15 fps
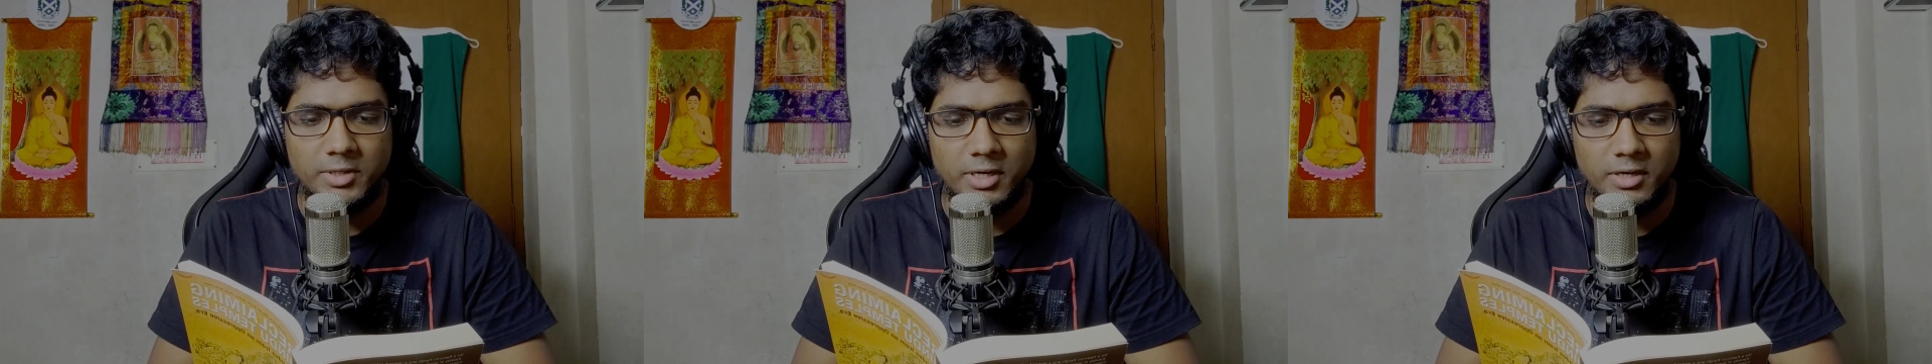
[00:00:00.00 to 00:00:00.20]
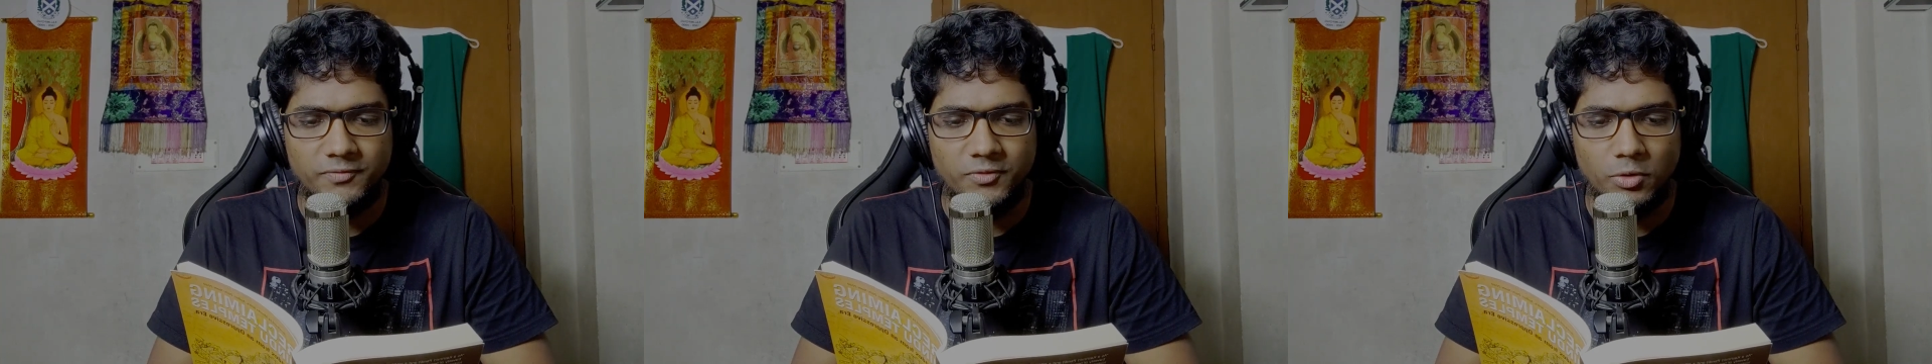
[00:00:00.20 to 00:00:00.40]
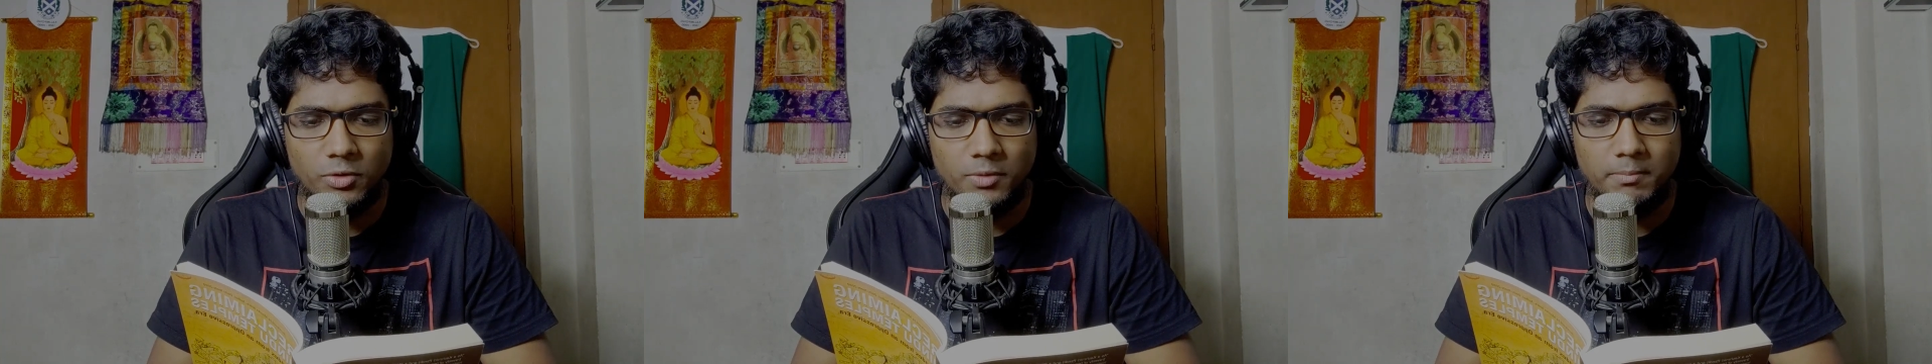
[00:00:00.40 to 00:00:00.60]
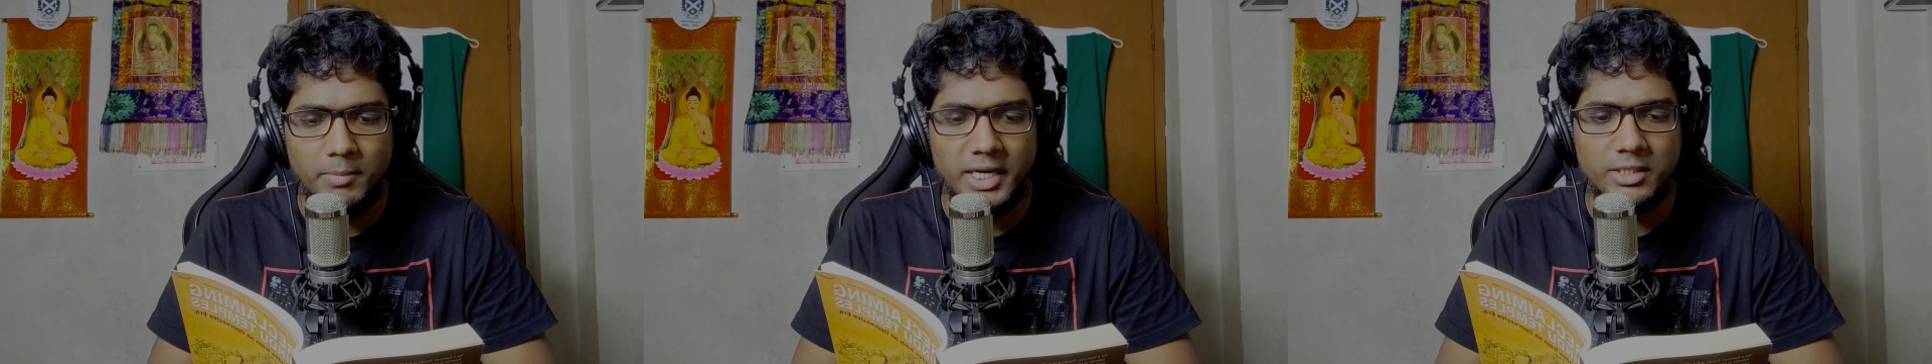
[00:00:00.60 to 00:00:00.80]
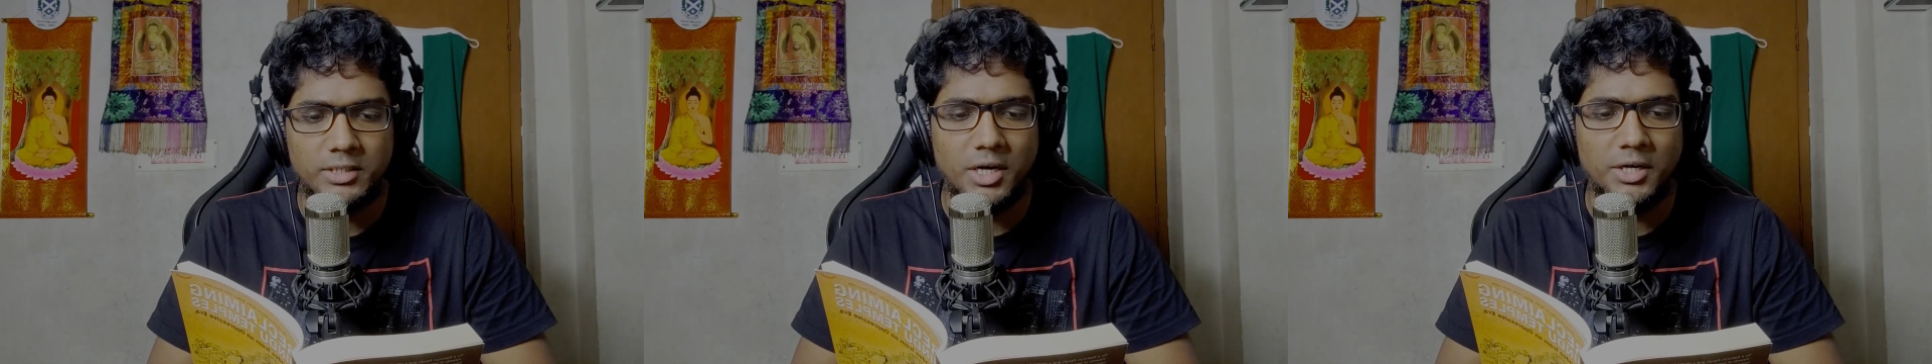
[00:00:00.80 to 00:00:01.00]
therefore,
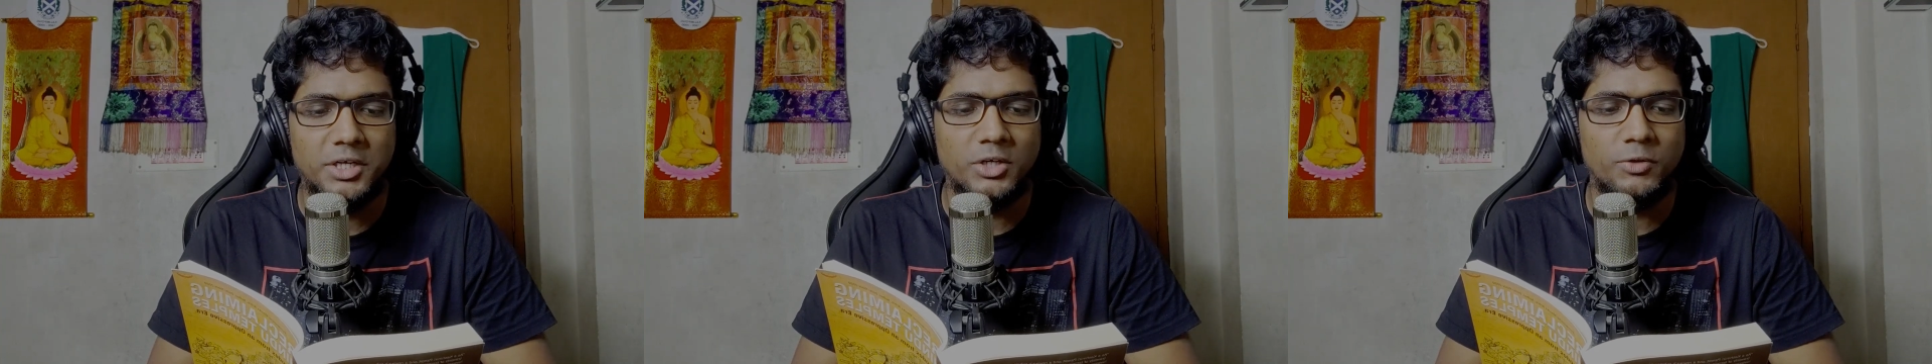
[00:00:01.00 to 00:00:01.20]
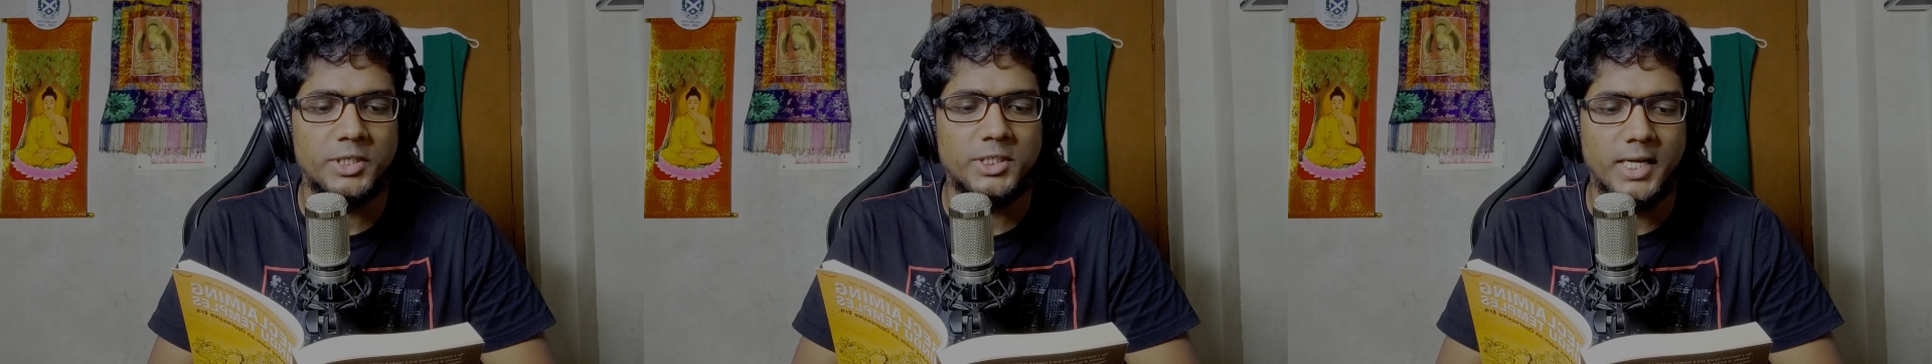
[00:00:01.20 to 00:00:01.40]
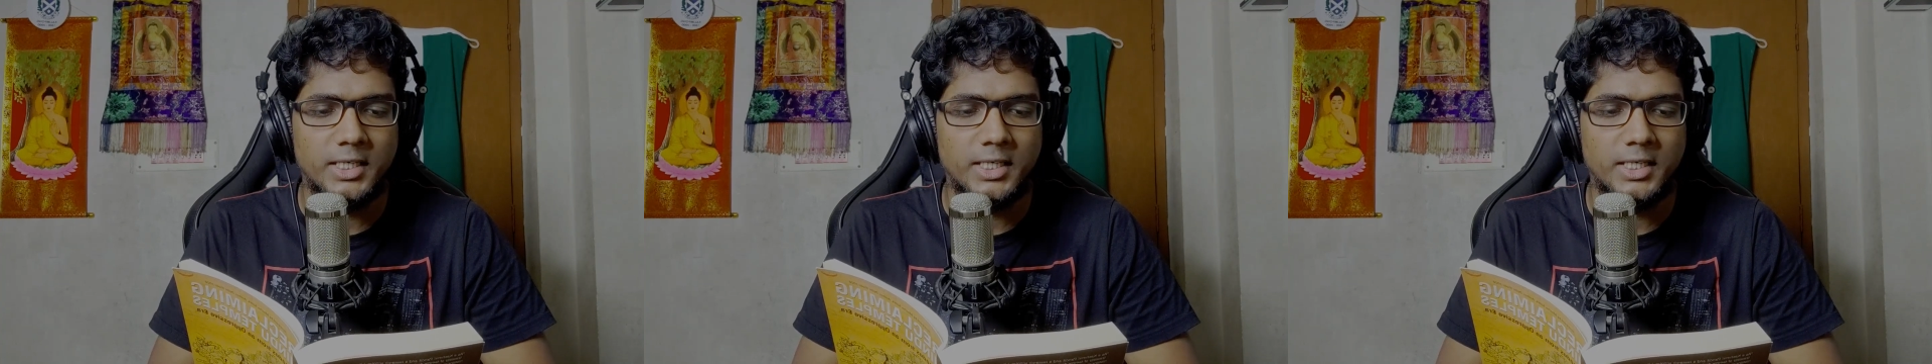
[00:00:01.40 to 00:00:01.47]
made continuous